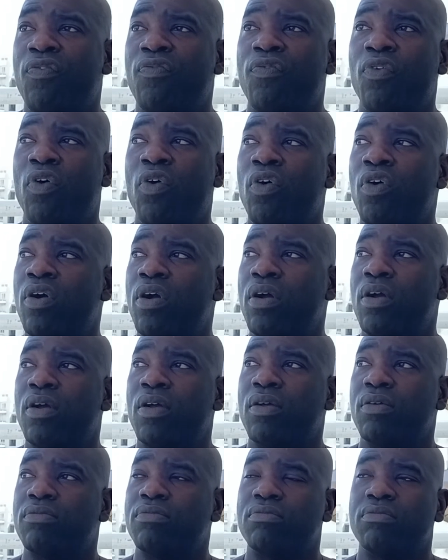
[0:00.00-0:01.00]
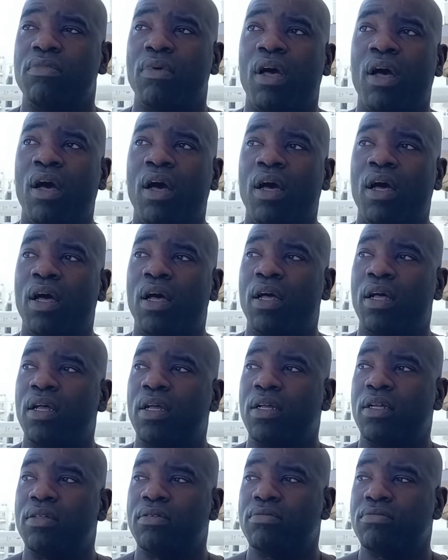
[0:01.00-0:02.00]
for uh,
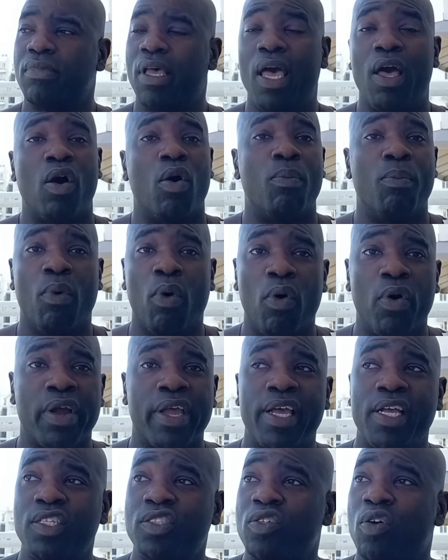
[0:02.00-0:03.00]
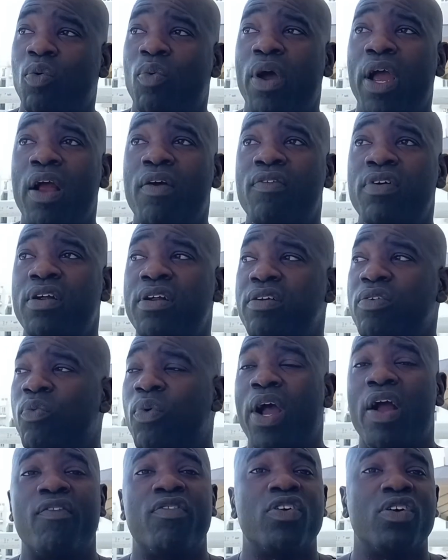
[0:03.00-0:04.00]
hell mortgage or wherever
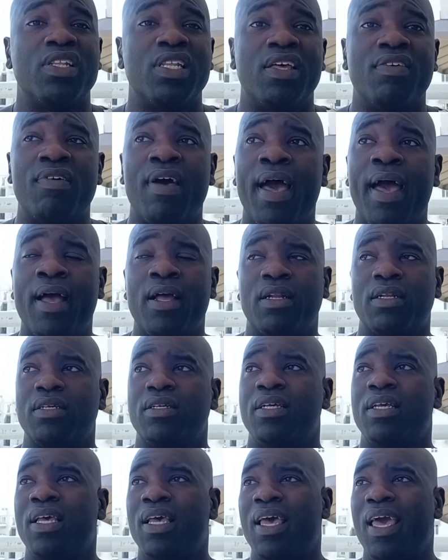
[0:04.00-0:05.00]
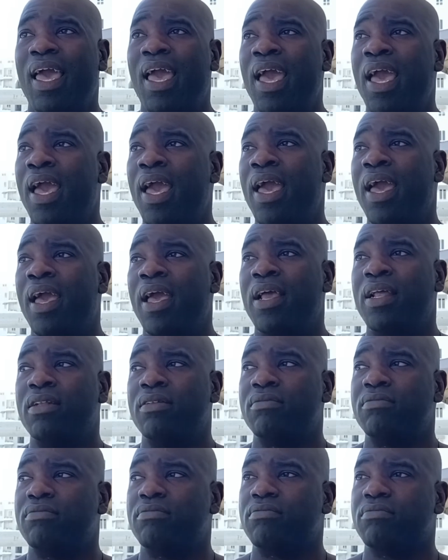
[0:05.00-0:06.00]
wherever you live at,
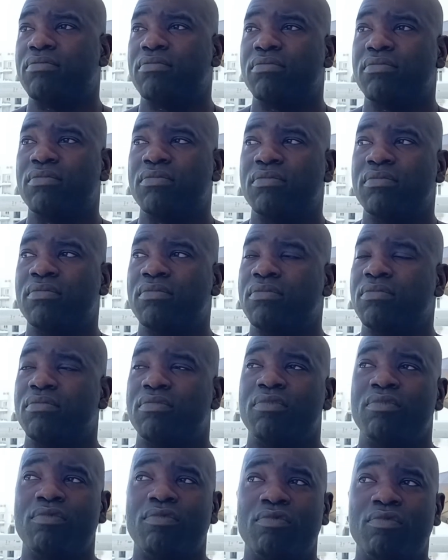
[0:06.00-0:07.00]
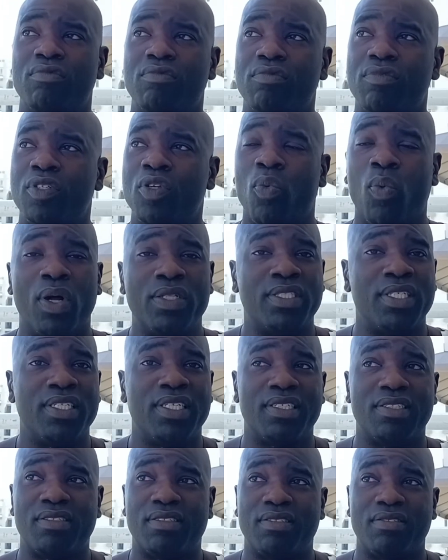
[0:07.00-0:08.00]
and you want to
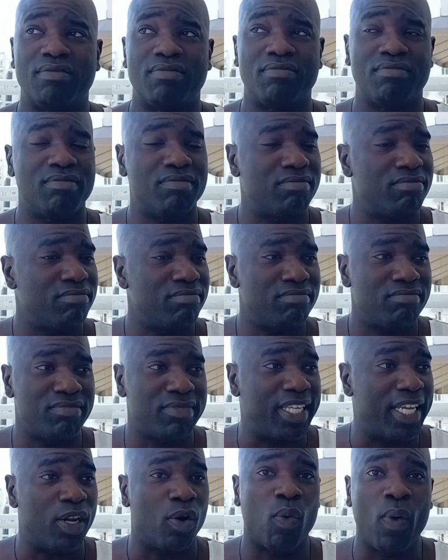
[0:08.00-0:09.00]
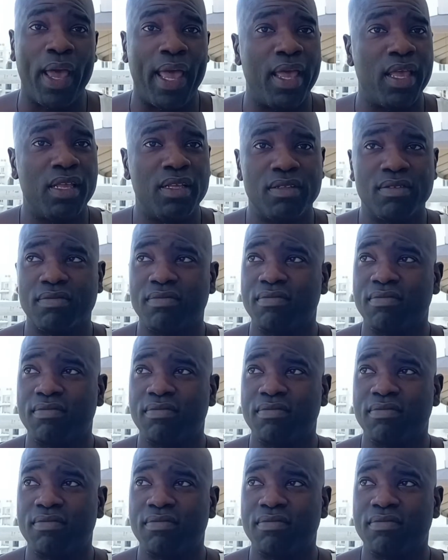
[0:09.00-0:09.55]
just get away